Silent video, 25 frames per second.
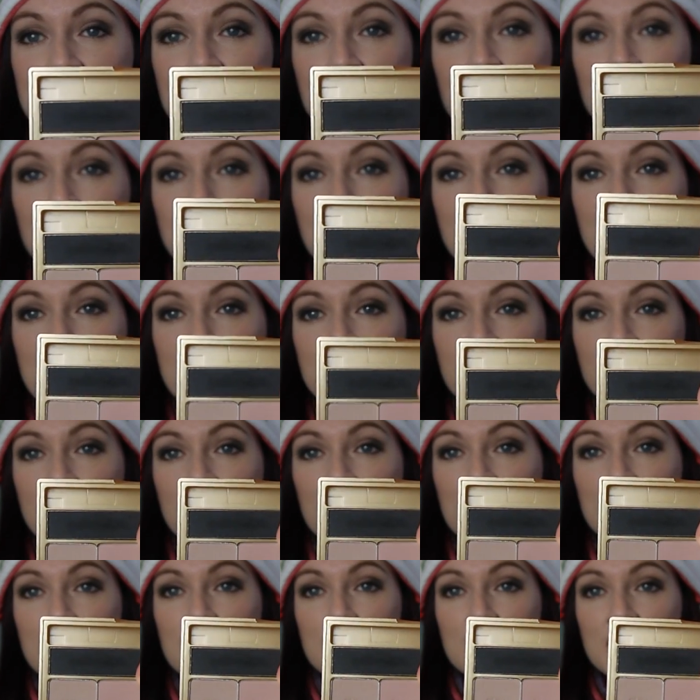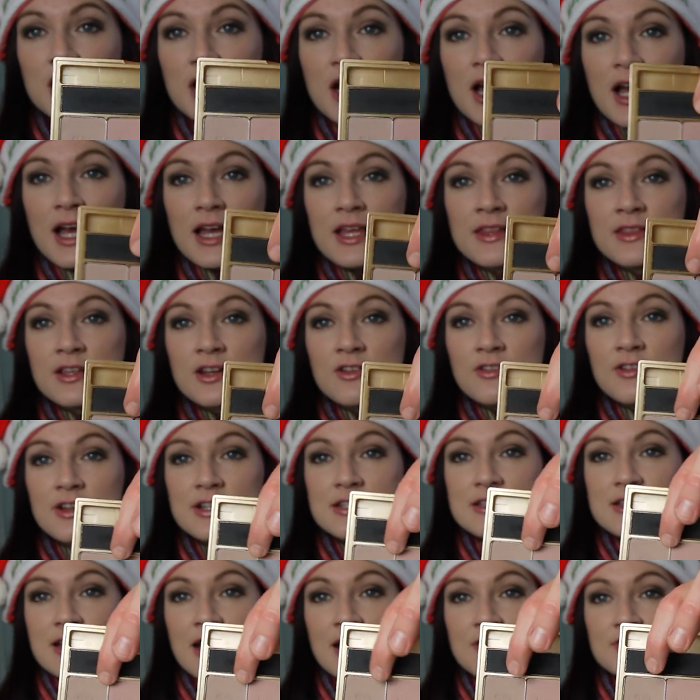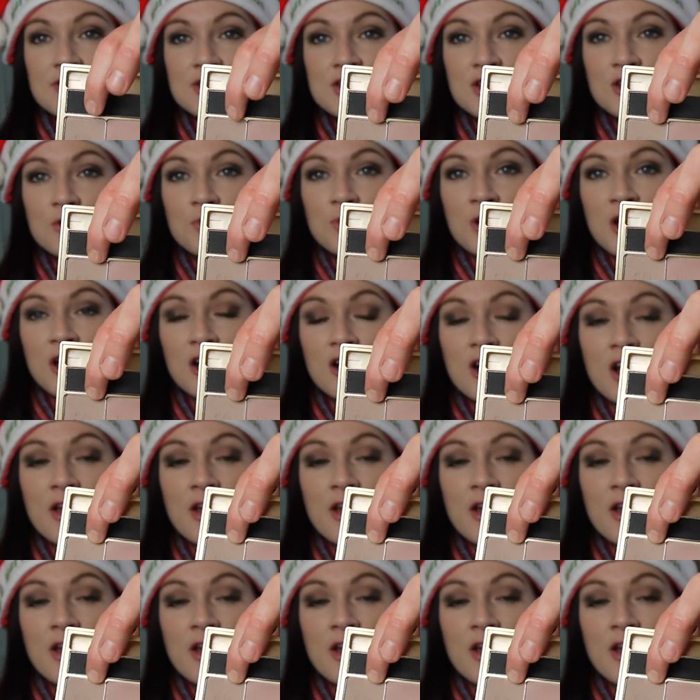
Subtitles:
taupe kind of colour. In the crease I have the taupe colour,